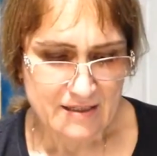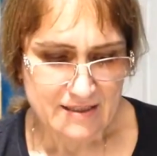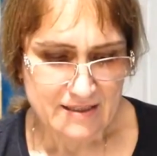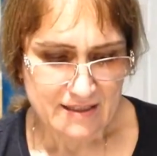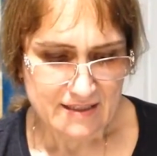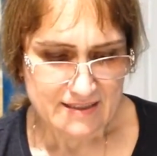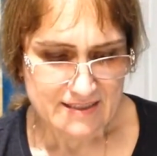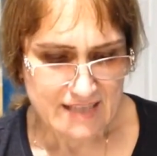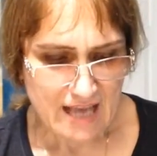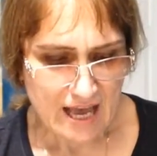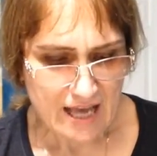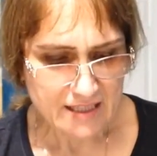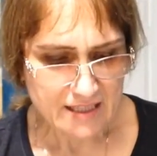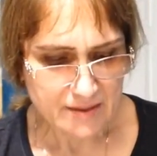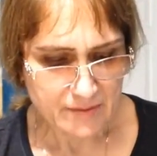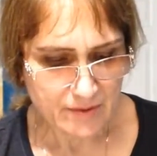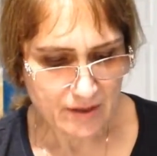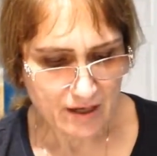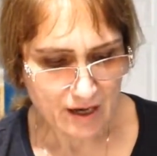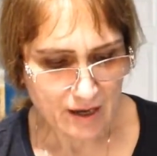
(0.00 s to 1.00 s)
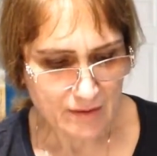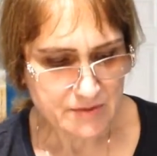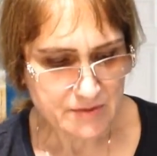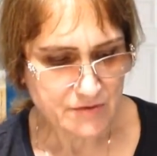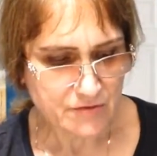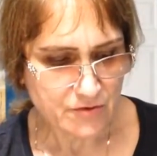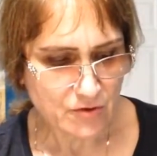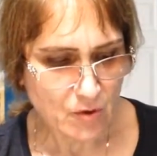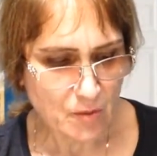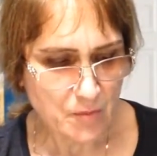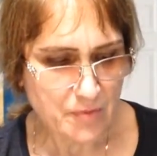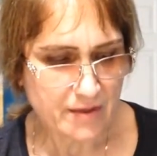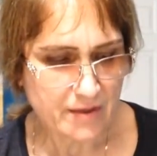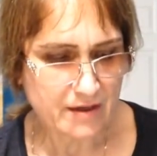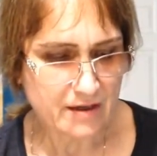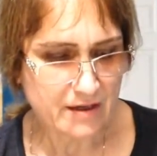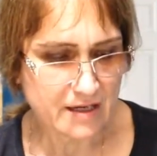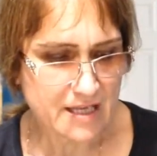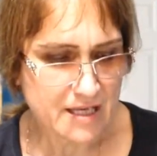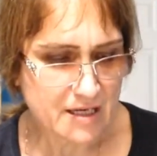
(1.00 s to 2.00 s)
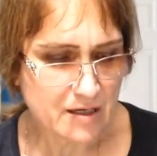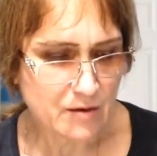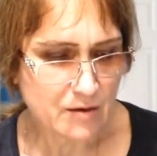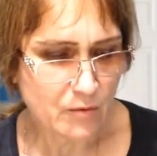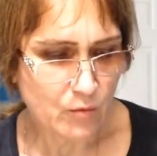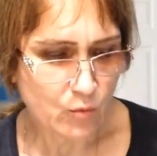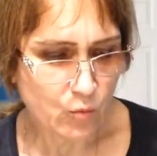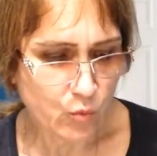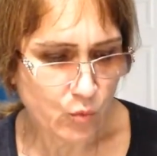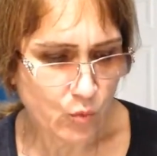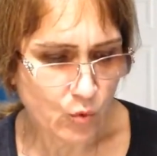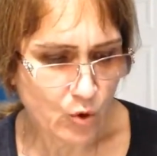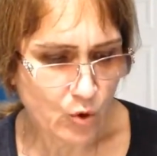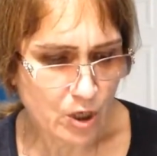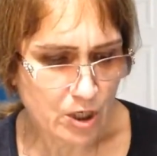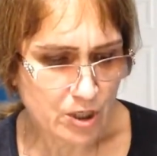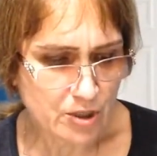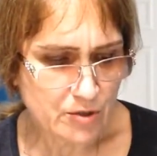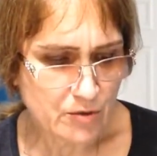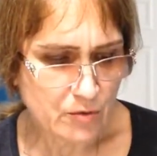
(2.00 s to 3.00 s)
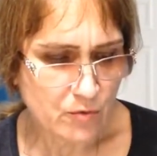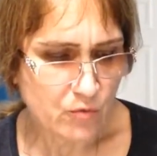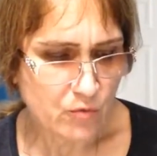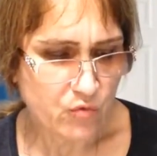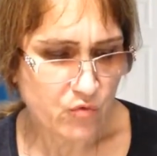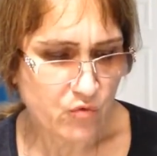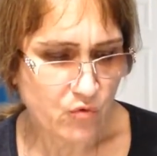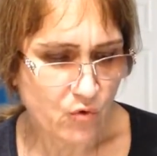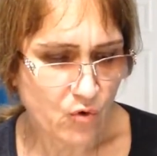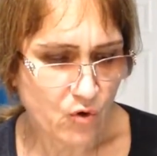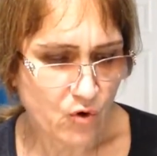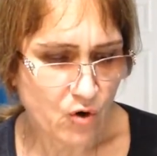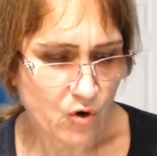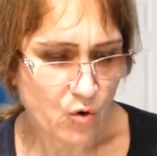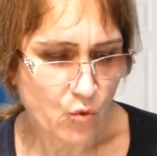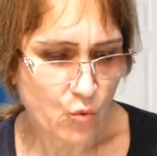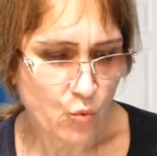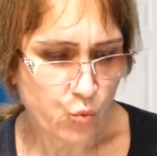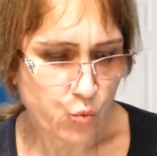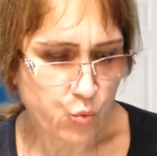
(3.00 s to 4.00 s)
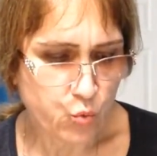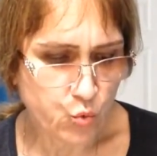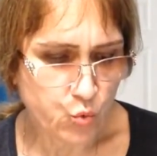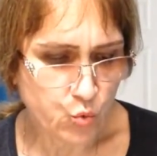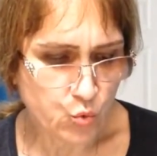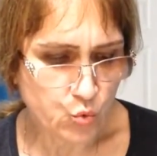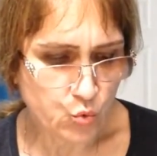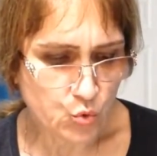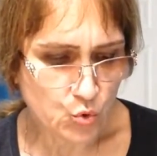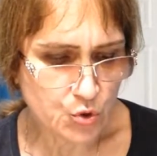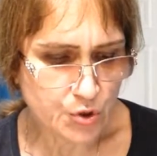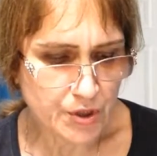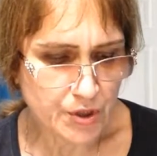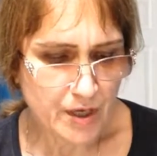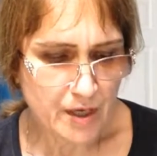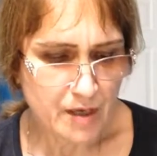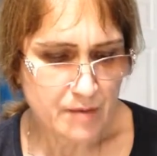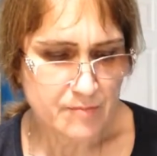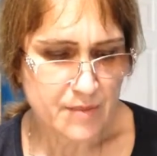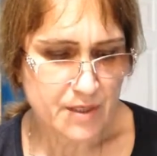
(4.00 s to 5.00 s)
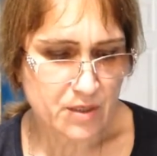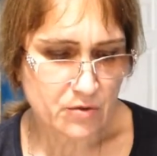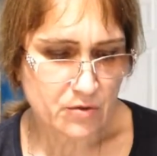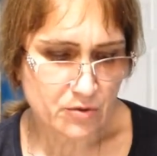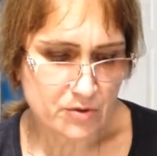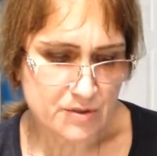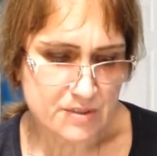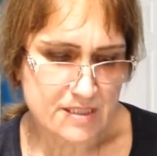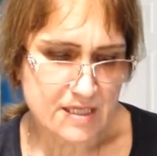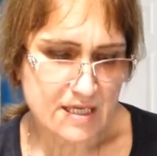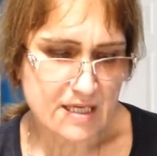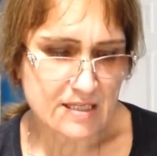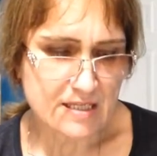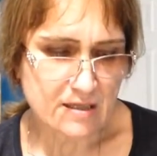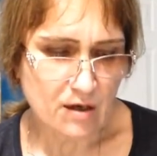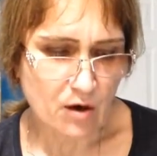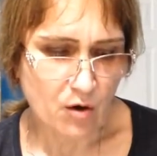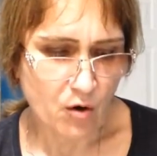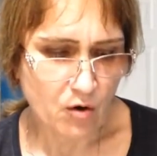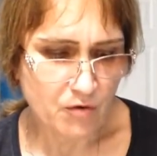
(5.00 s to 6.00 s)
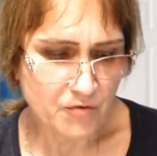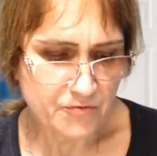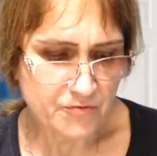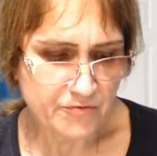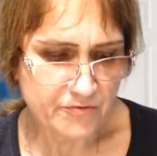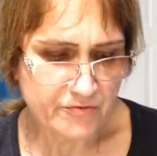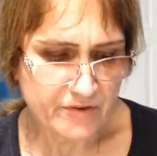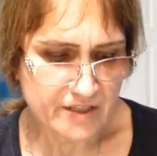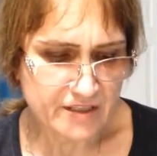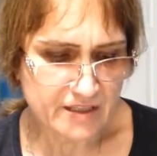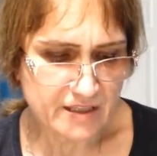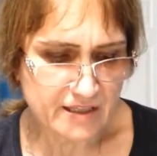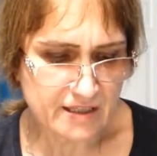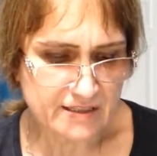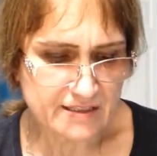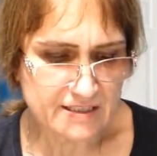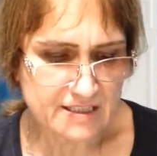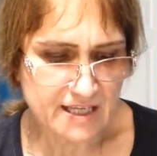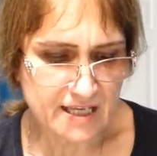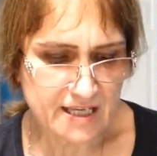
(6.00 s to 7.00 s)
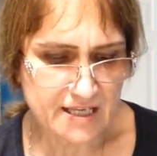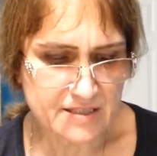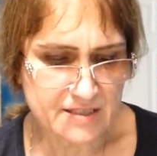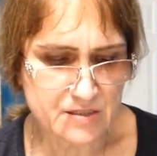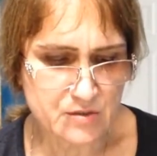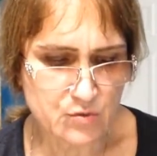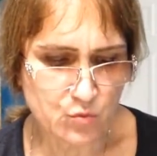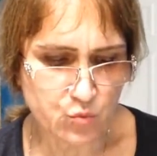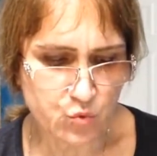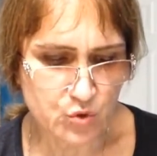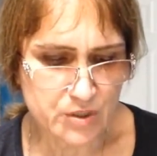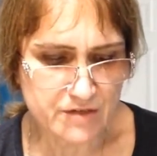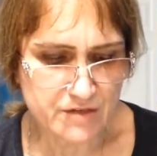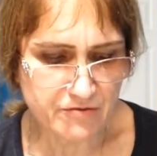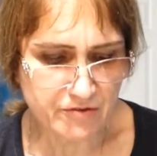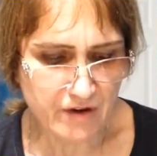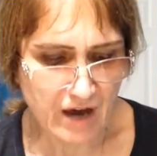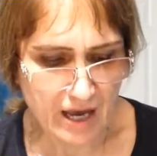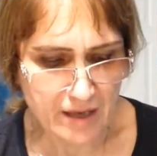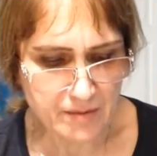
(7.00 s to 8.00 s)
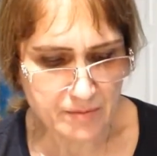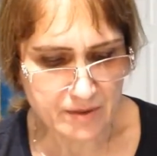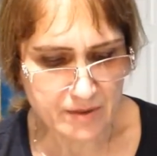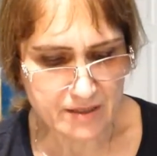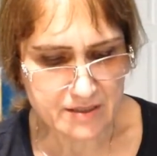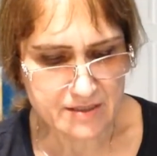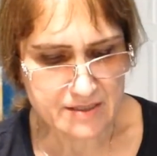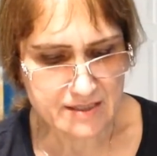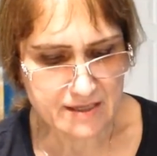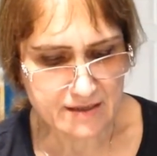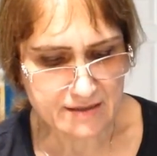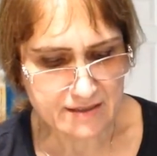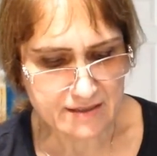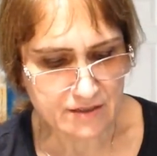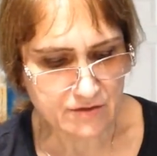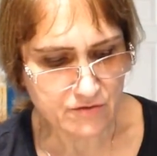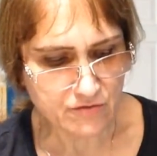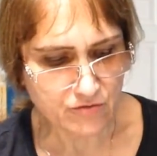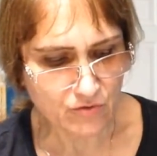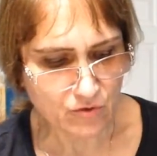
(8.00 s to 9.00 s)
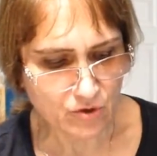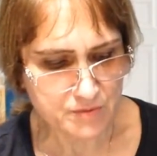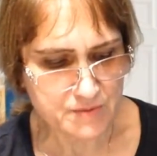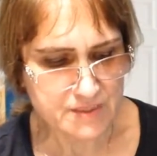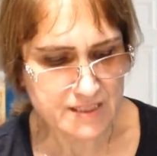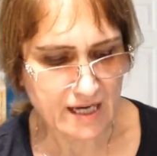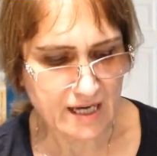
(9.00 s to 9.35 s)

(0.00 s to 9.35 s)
Xylem comes from the Greek word for wood because it often contains woody fibers that form the